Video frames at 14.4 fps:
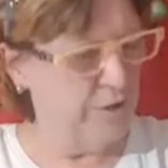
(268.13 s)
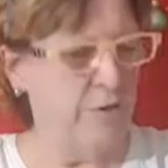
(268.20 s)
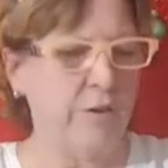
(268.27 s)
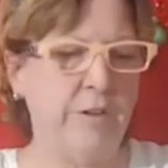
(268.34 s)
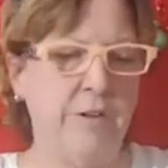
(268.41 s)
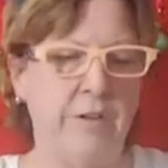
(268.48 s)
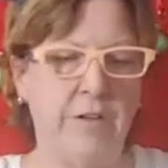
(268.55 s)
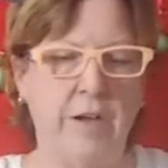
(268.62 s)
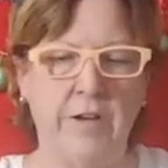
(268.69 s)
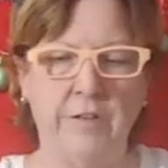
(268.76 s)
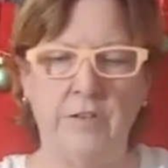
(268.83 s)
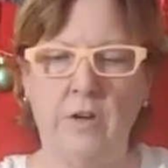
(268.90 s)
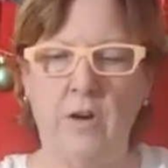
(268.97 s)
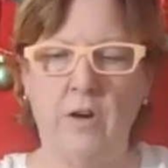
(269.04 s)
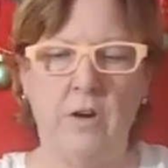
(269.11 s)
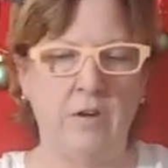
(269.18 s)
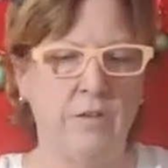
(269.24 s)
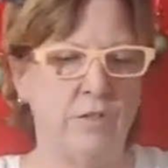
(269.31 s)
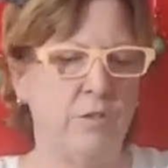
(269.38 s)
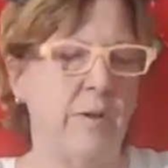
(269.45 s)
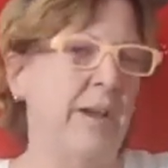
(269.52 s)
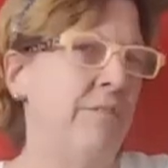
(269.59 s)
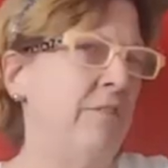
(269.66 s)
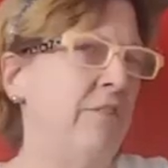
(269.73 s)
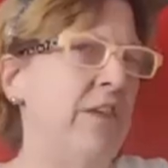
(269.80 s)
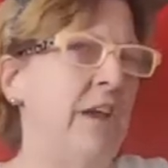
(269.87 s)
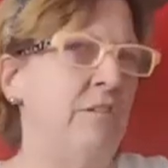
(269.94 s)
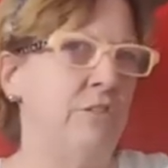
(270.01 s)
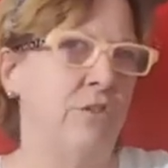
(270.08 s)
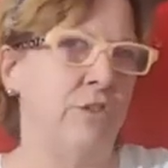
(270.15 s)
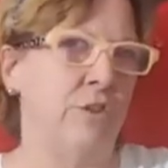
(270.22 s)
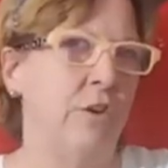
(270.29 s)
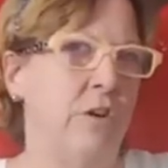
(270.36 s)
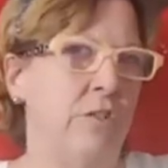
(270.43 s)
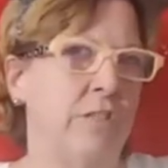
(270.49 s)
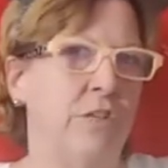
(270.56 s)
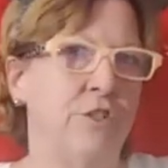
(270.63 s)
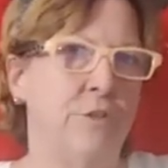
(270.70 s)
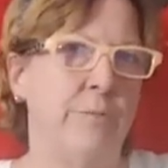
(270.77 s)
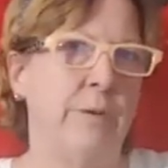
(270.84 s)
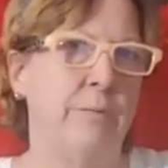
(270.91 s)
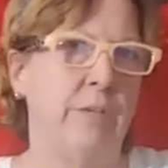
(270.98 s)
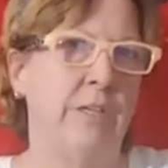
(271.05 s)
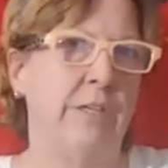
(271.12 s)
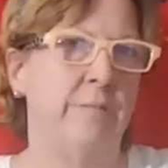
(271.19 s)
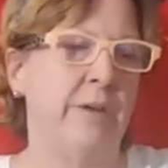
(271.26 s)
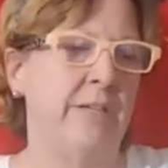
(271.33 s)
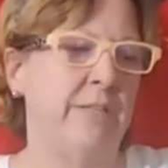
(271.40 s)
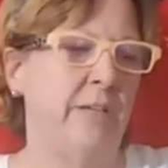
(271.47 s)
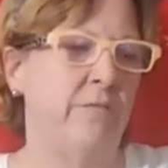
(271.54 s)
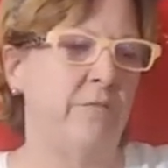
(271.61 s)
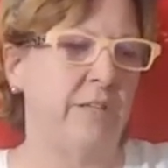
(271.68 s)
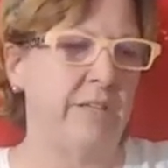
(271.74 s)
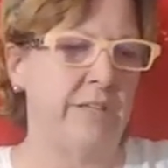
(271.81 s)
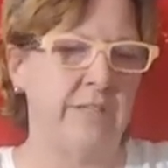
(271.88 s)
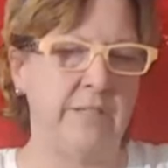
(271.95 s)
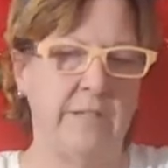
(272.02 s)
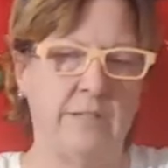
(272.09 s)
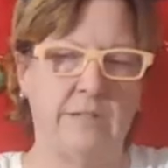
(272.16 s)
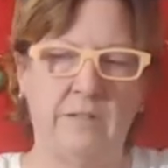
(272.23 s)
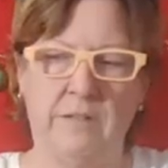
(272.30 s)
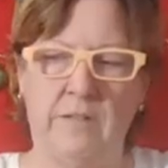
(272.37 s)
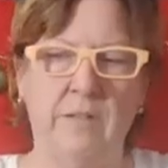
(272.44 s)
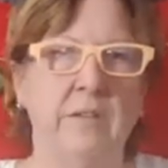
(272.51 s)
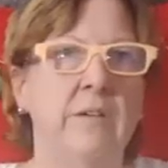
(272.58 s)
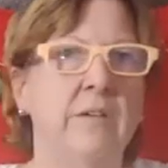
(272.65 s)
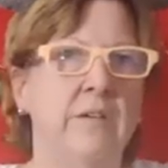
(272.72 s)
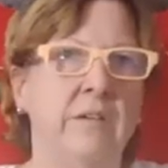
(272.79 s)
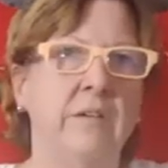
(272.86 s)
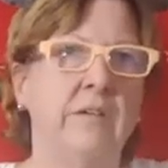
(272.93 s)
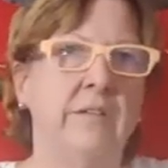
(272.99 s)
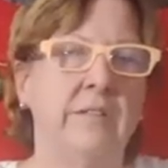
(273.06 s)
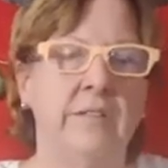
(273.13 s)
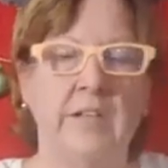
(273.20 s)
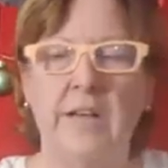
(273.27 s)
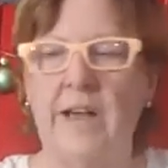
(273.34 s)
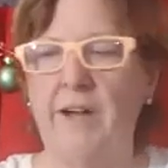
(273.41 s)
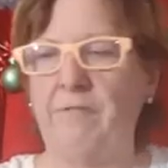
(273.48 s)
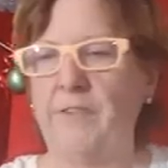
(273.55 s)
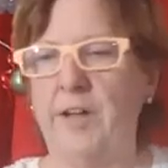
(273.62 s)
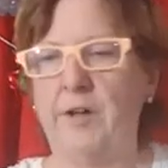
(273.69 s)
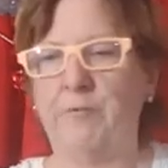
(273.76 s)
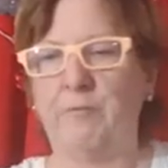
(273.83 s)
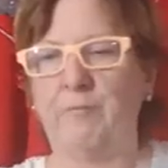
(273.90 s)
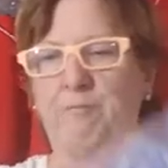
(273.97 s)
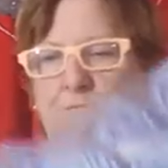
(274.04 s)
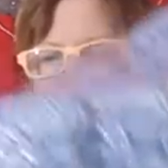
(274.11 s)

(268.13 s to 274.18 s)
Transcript: 109 yards, so I have a thousand yards. I should be able to get myself a decent little Afghan.